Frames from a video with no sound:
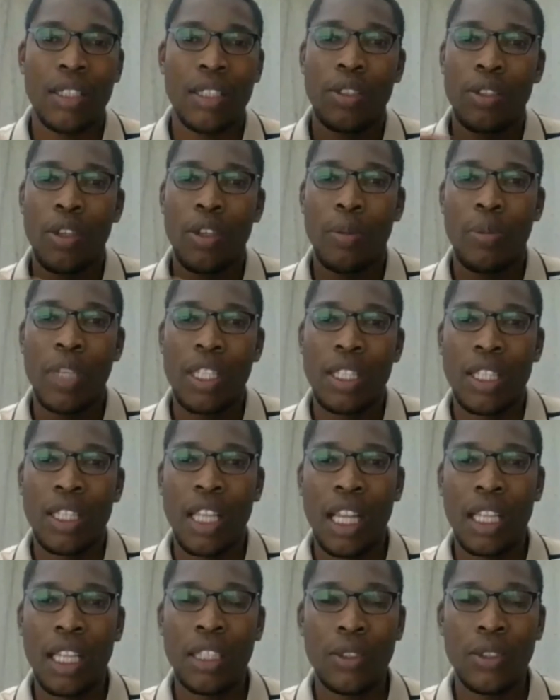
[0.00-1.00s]
your
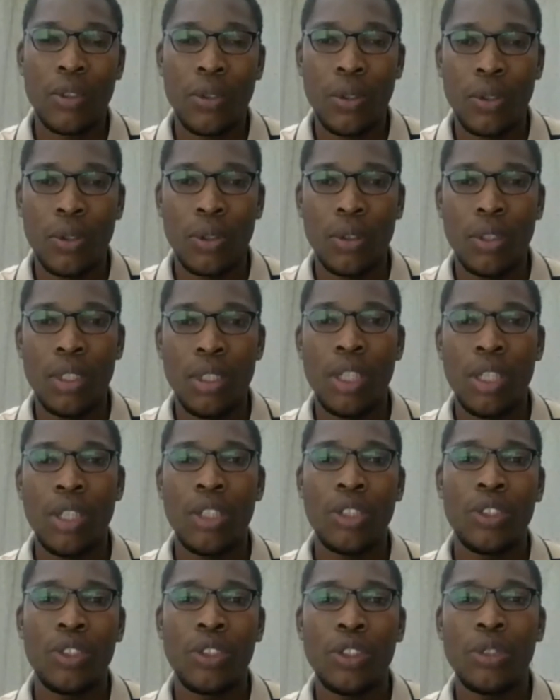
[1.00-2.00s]
personal goal
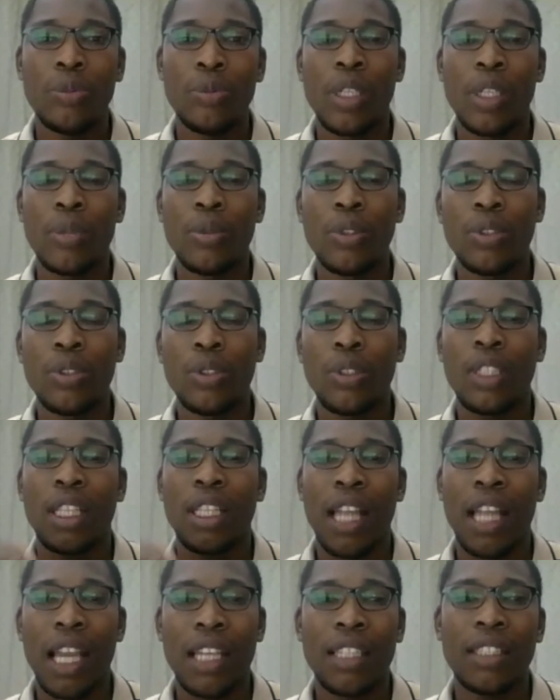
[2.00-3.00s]
should be able to
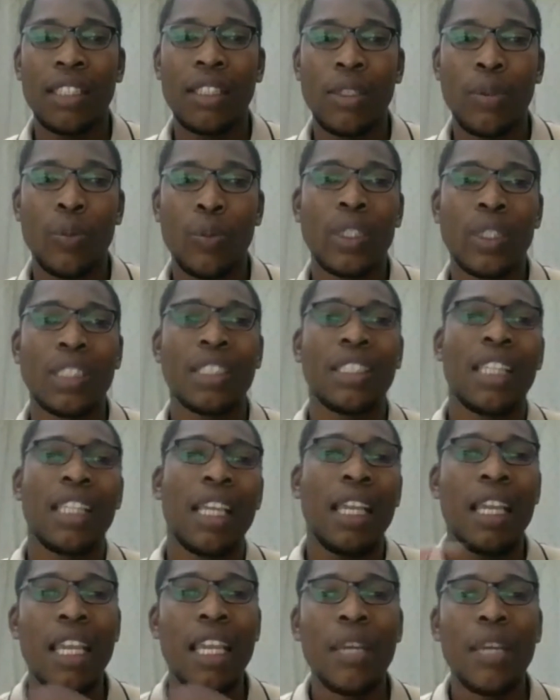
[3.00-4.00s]
line with the
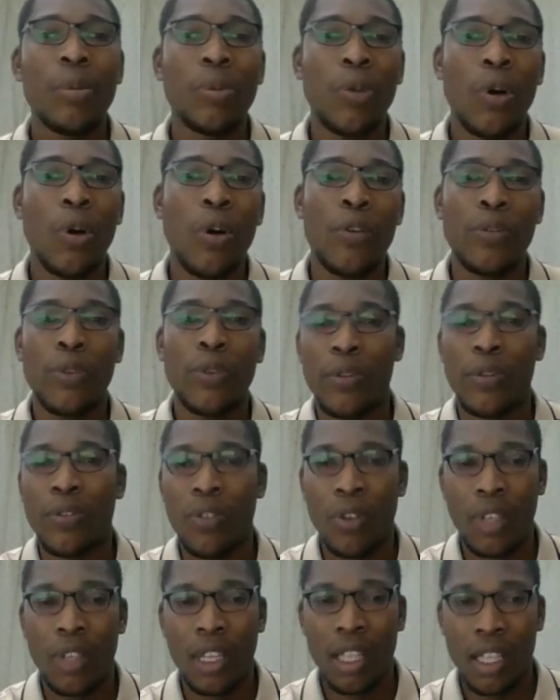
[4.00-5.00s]
aim of your
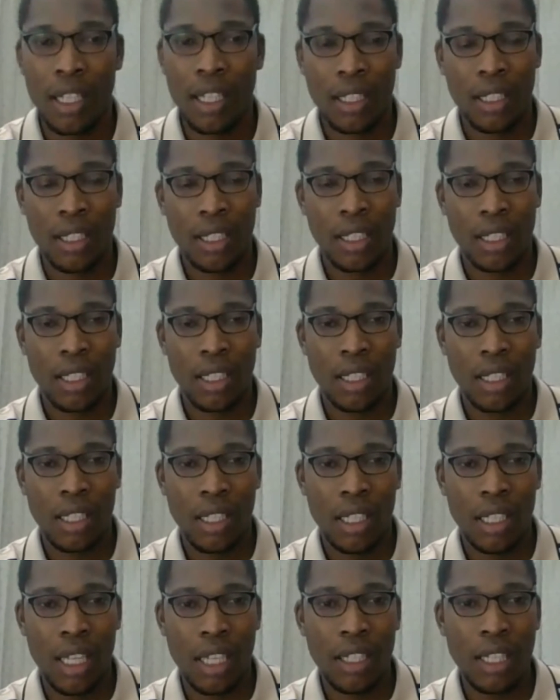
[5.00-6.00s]
funder.
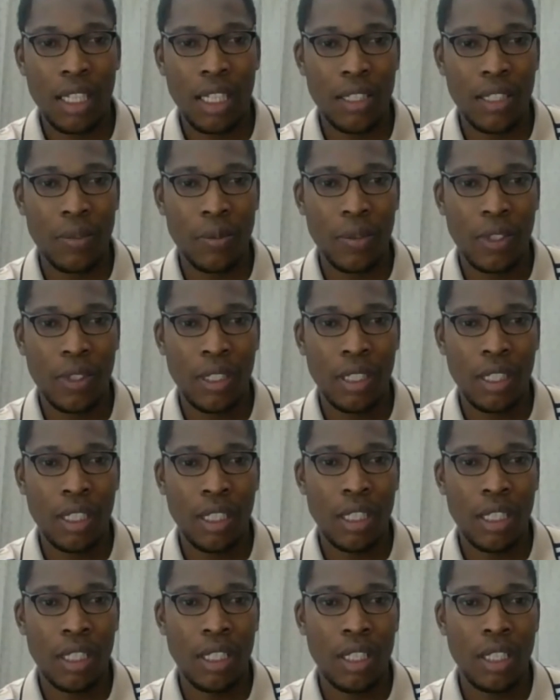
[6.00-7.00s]
Are you getting me?
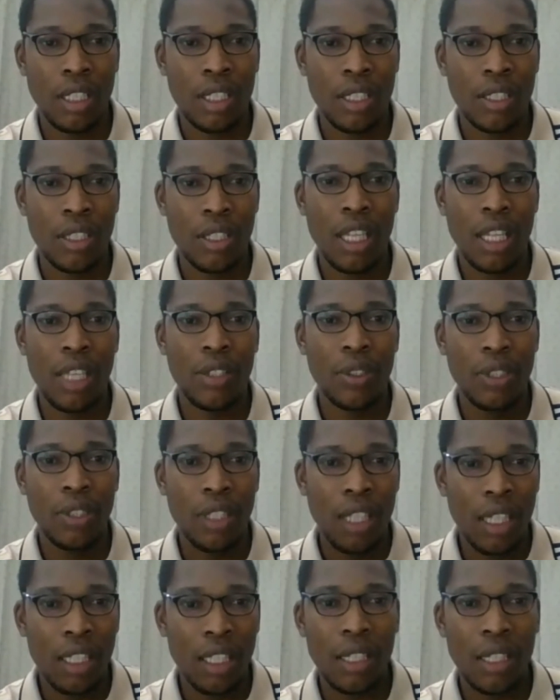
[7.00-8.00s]
So that you
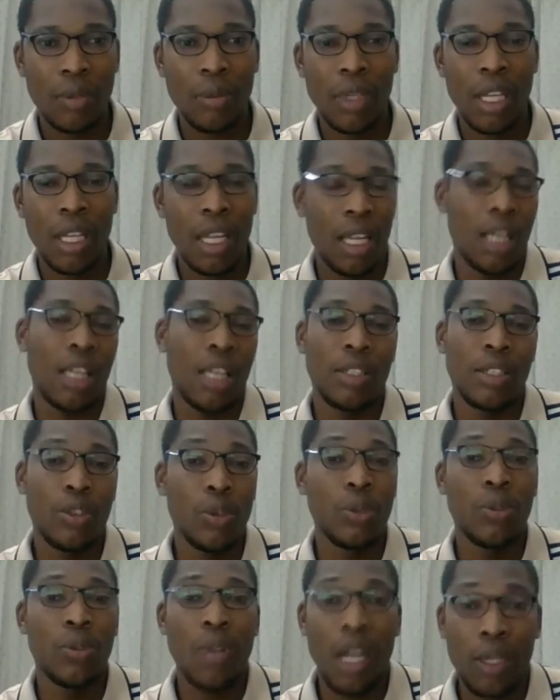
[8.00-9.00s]
tell them and you
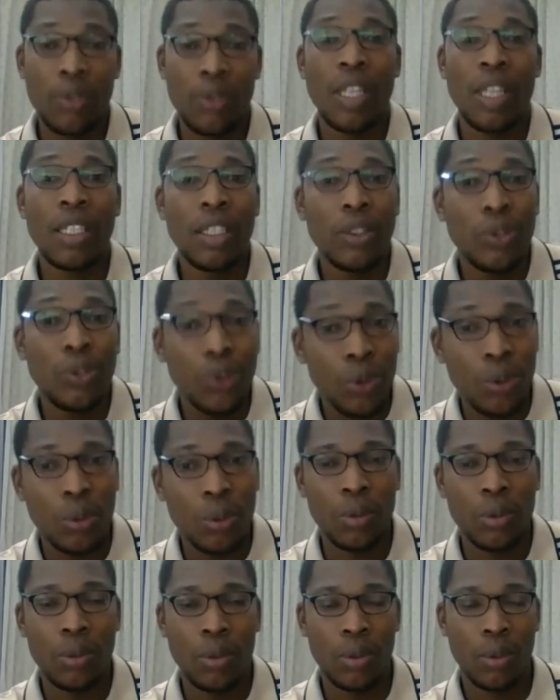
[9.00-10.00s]
actually do
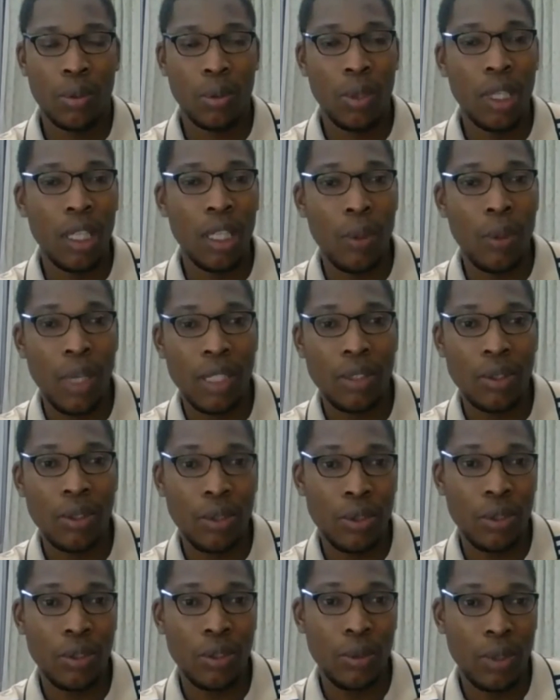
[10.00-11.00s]
what they want you
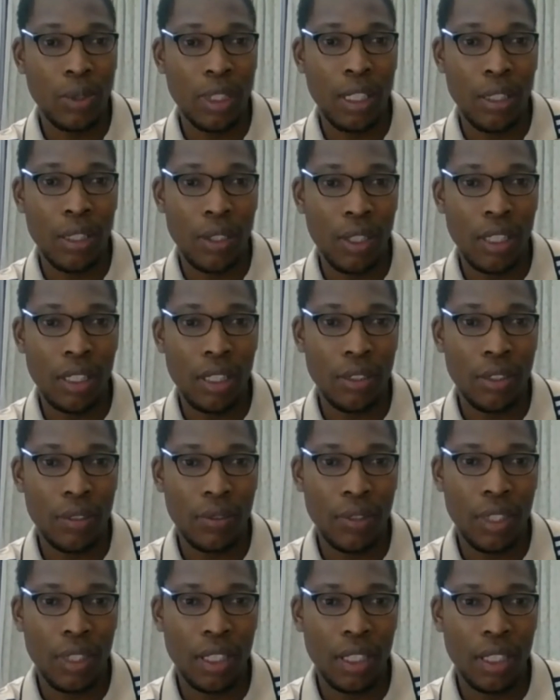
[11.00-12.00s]
to do with the knowledge you've
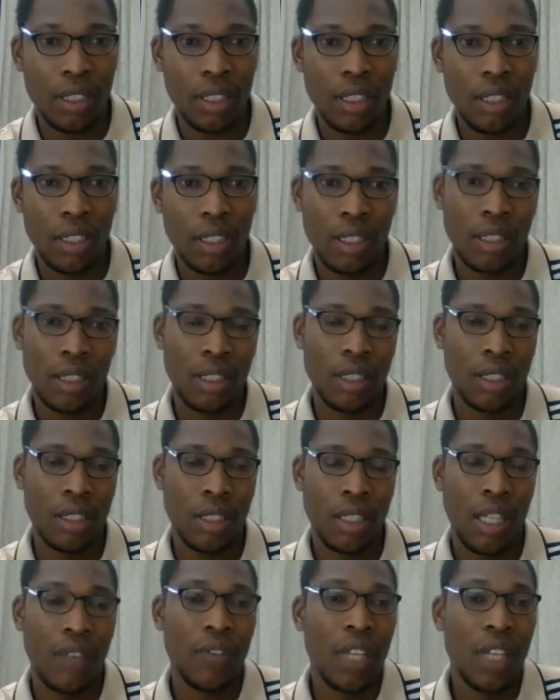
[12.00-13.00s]
gained.
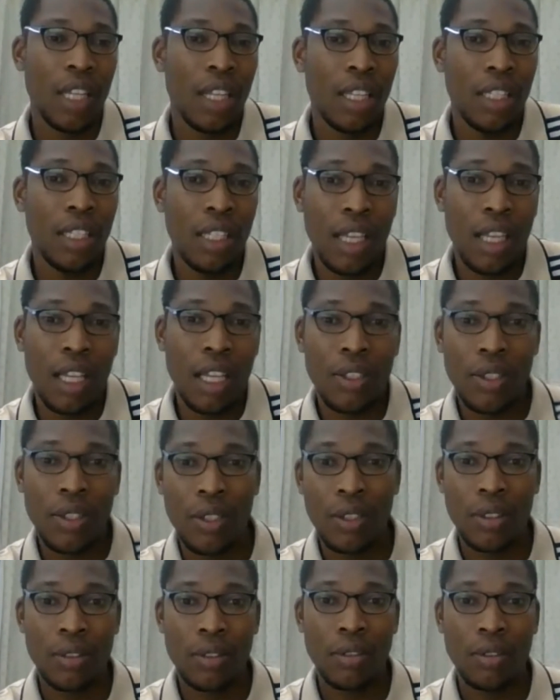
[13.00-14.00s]
After that, they ask you,
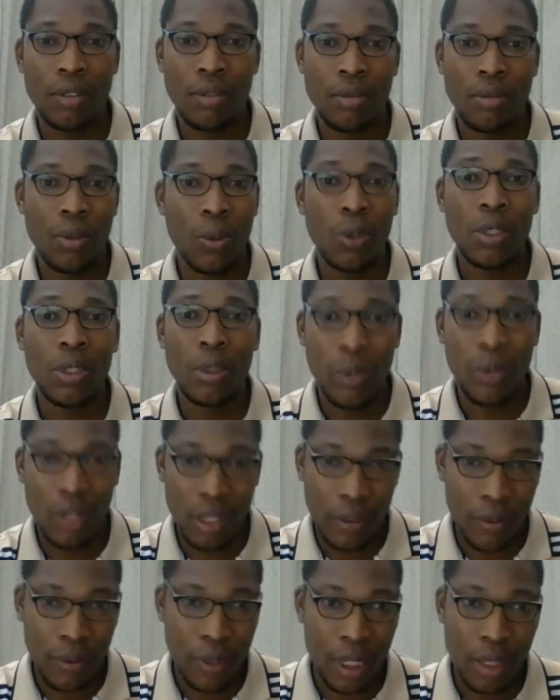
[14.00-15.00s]
what
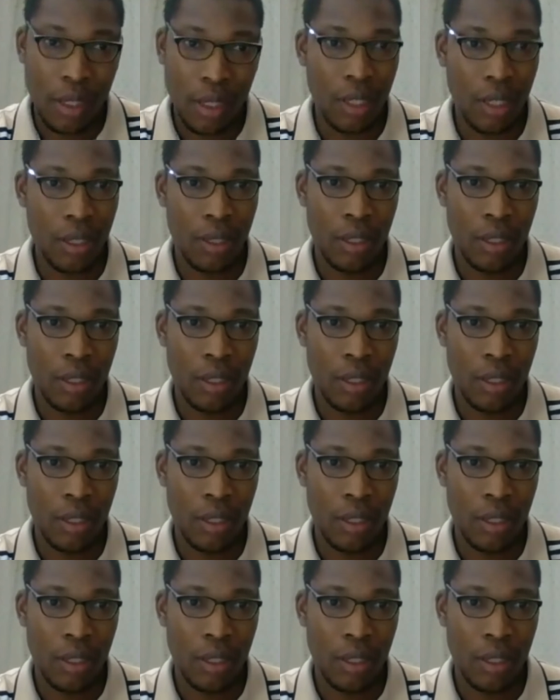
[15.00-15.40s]
motivates you?